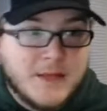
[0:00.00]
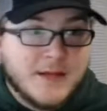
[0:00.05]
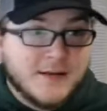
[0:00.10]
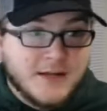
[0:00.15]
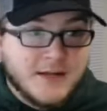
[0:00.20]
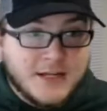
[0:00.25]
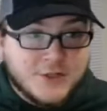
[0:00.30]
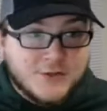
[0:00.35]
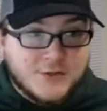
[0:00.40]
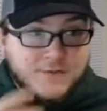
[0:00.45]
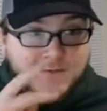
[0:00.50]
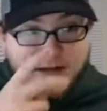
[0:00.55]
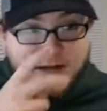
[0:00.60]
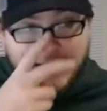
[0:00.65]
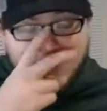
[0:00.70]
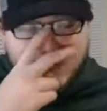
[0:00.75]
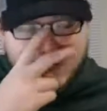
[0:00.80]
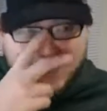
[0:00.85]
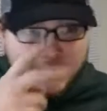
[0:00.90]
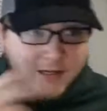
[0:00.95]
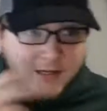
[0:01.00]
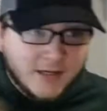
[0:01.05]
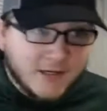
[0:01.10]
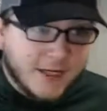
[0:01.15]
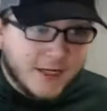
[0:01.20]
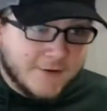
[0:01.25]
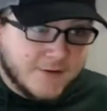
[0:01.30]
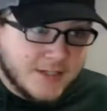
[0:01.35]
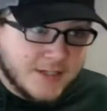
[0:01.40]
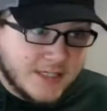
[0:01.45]
at each phase
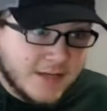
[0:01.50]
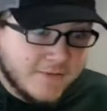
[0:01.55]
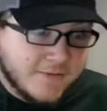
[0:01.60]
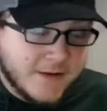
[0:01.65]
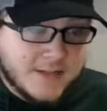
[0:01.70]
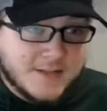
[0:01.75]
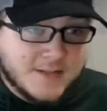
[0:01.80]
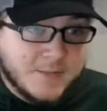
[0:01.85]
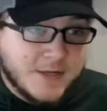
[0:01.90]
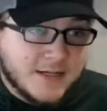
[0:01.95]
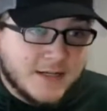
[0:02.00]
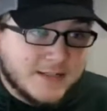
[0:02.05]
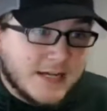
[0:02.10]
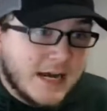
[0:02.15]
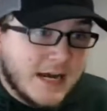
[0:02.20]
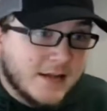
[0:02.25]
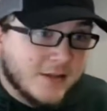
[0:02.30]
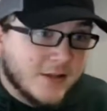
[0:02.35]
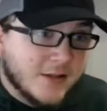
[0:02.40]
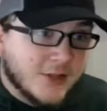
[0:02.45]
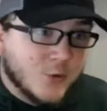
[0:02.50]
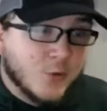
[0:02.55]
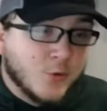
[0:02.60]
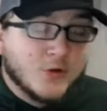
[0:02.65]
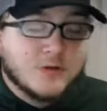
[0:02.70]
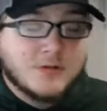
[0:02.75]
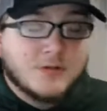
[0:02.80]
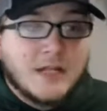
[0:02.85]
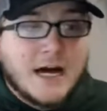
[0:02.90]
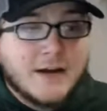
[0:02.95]
of the defense because I thought there were a
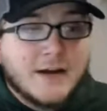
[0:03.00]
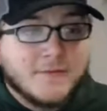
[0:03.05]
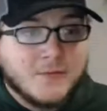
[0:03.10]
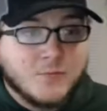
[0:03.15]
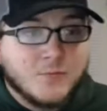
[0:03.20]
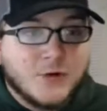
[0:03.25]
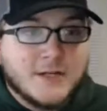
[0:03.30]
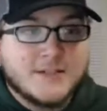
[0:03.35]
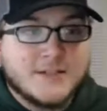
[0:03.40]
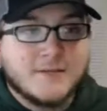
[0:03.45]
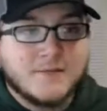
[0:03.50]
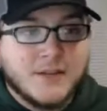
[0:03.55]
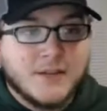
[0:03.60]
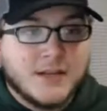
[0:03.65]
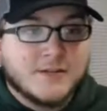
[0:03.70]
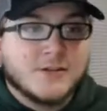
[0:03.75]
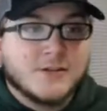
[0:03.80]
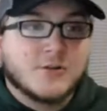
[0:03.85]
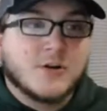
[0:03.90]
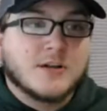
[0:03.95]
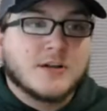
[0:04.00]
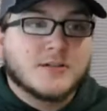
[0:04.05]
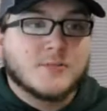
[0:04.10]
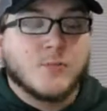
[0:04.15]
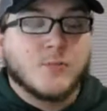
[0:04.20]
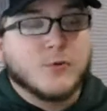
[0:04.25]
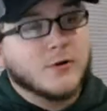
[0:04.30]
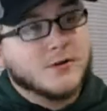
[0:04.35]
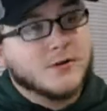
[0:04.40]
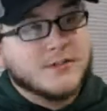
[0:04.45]
lot of impressive things across the
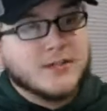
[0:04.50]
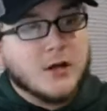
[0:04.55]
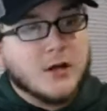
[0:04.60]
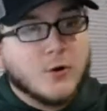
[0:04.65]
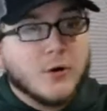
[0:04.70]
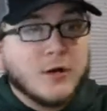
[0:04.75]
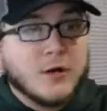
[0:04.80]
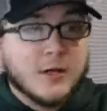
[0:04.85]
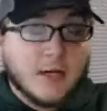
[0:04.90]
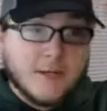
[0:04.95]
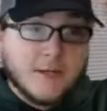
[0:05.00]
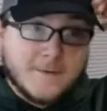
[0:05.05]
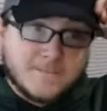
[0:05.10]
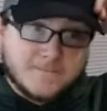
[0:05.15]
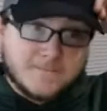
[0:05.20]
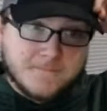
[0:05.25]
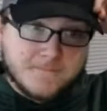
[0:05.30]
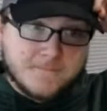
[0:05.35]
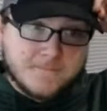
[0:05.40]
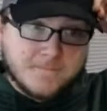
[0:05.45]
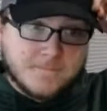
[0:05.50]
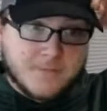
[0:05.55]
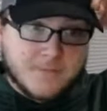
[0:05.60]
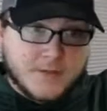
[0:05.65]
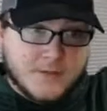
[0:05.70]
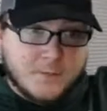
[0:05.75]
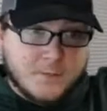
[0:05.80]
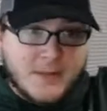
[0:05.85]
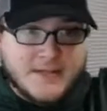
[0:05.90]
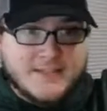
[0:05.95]
board. So
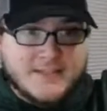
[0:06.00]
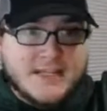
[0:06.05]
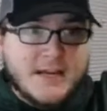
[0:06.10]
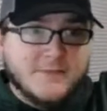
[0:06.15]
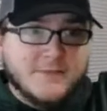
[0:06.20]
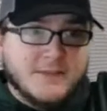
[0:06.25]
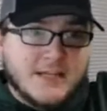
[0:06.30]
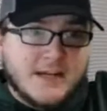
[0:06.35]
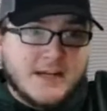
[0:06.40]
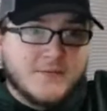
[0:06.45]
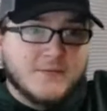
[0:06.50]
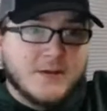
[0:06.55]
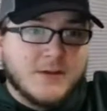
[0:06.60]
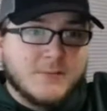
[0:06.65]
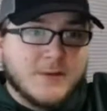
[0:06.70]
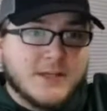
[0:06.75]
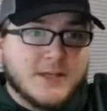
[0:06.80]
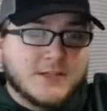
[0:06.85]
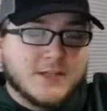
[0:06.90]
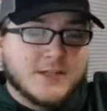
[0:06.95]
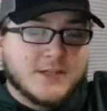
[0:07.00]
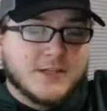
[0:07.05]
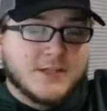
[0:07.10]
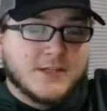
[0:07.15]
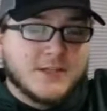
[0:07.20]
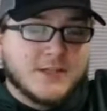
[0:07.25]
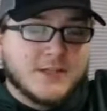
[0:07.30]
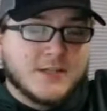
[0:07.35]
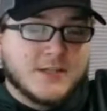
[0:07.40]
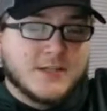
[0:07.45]
my safety MVP is going to be
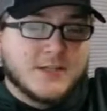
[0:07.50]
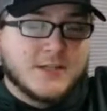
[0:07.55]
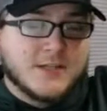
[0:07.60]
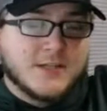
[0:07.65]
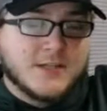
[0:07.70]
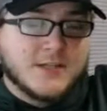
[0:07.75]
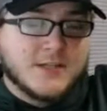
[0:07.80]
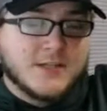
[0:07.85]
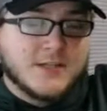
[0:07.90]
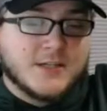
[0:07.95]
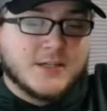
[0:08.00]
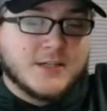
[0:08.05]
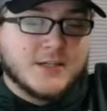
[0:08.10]
Darnell Savage.